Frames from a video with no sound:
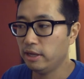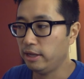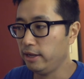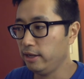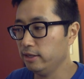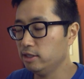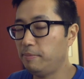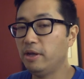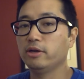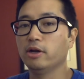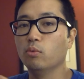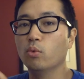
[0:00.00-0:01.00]
And
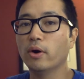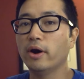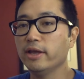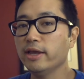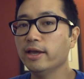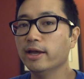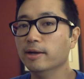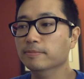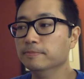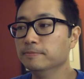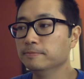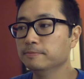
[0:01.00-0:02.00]
depending on where I
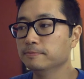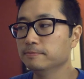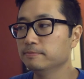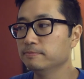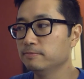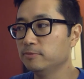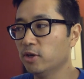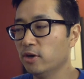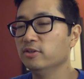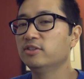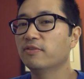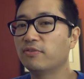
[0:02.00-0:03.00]
am, there
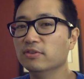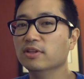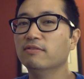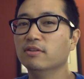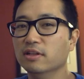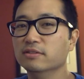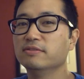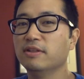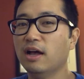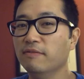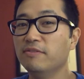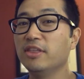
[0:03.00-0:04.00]
are different levels
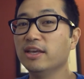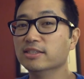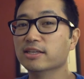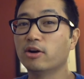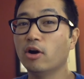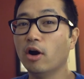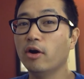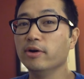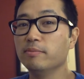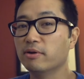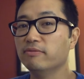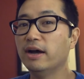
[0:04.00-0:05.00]
of things that are already
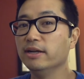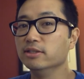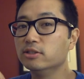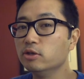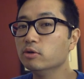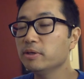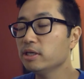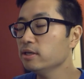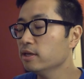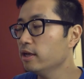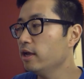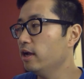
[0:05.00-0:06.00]
provided to me,
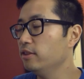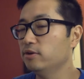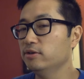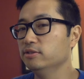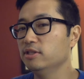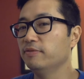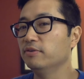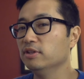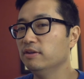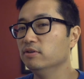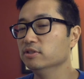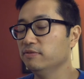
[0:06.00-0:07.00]
and there's different
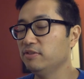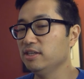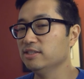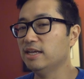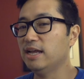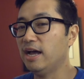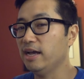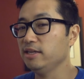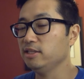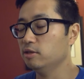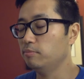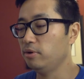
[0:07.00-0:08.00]
levels of things that I
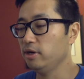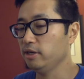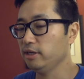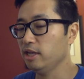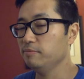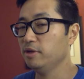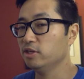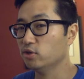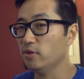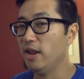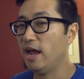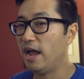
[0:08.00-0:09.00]
need to bring and make
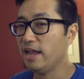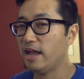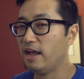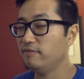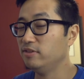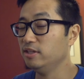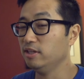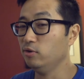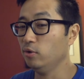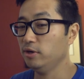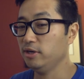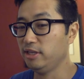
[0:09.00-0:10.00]
sure that I have to, in
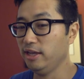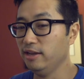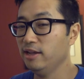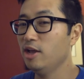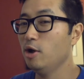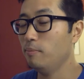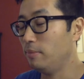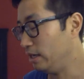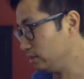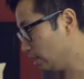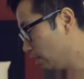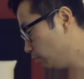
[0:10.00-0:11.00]
order to get my
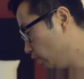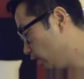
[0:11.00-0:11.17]
job